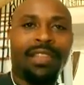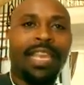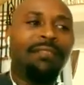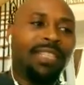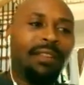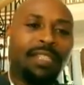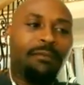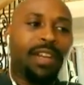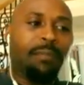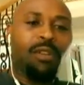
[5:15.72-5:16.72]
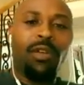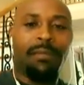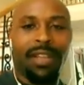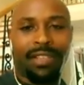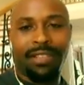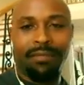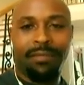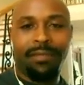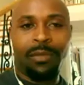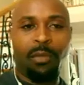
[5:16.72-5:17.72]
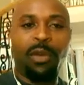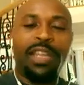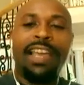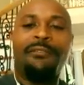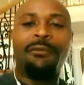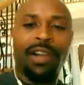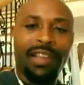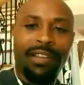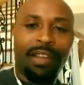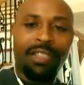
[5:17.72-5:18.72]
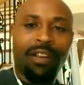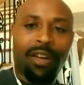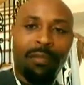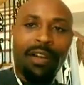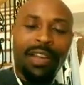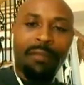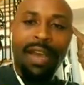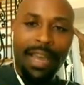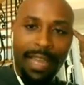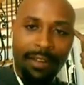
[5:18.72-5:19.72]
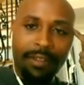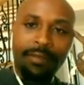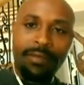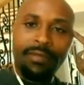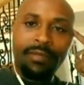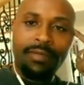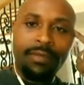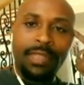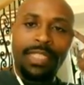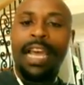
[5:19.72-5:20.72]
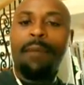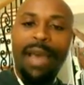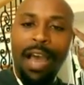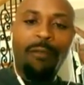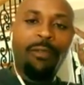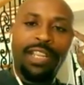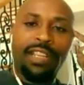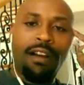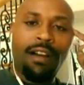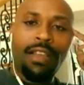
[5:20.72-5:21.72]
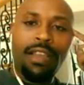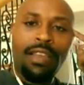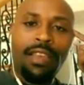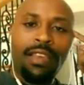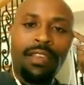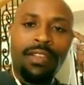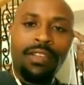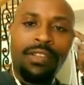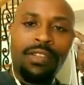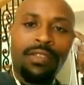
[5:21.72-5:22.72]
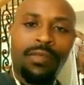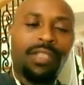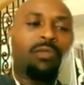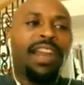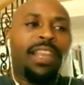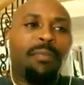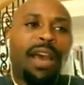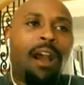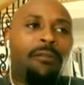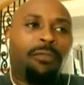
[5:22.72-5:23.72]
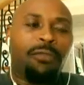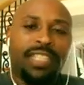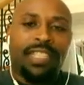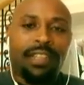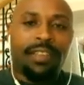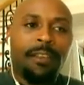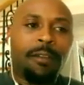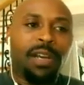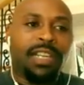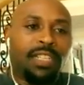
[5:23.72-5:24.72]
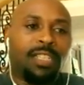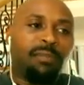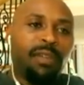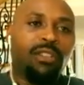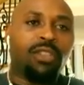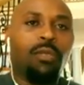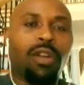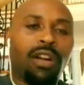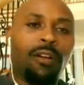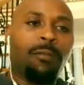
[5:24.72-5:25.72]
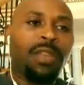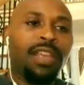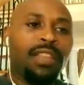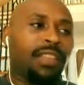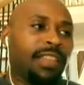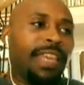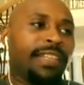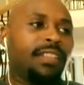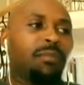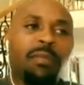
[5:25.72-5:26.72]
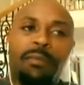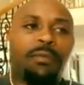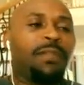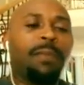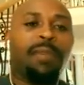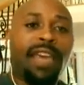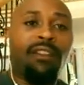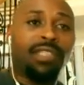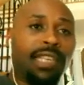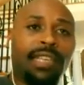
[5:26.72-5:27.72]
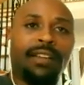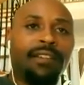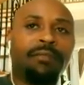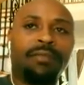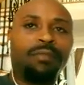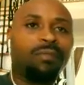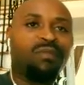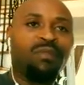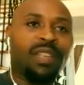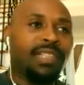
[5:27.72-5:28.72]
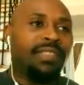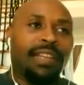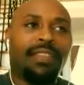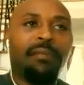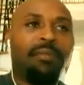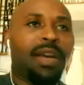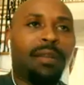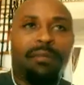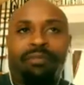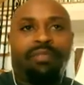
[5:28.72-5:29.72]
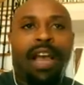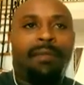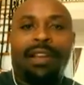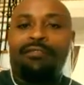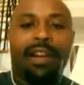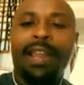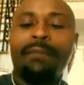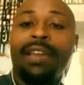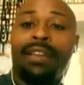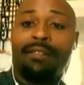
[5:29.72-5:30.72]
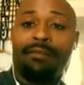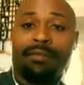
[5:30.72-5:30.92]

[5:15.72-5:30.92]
They have 10 different employments. We only have one. I'm talking about in the mind. This is how powerful they are. This is why they are powerful physically, because in the spiritual world, the things 50 pounds here is nothing but probably a gram there.